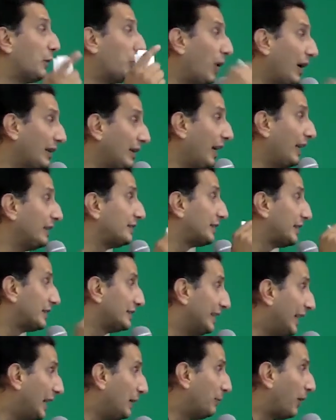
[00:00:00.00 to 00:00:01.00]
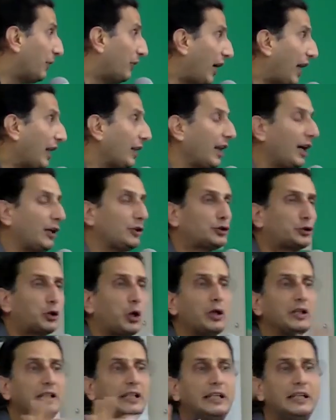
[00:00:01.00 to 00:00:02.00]
the 100 name of Allah,
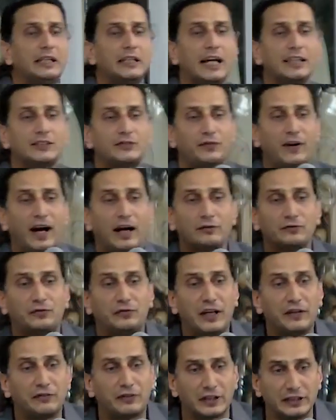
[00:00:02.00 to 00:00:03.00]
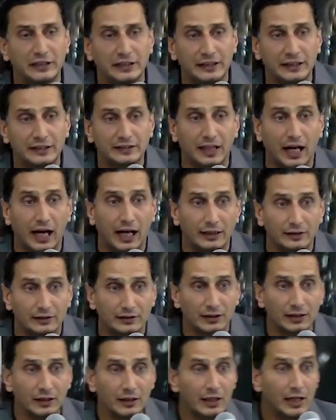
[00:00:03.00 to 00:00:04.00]
surely he has found favor in his
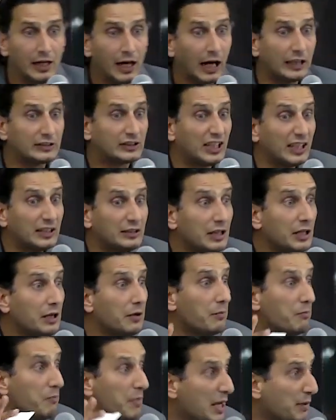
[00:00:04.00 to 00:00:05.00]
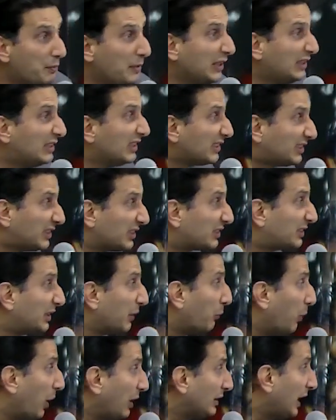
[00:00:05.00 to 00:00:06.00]
eyes. I said, maybe this is
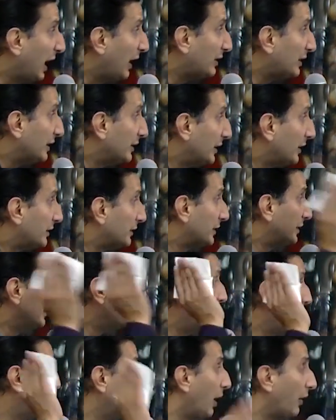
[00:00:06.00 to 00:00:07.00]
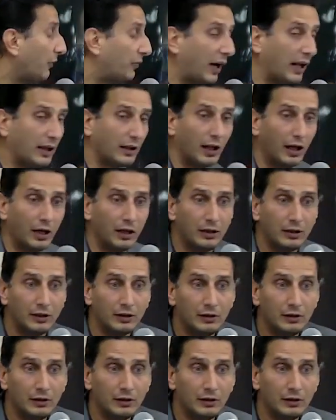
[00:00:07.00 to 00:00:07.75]
the 100 name of Allah.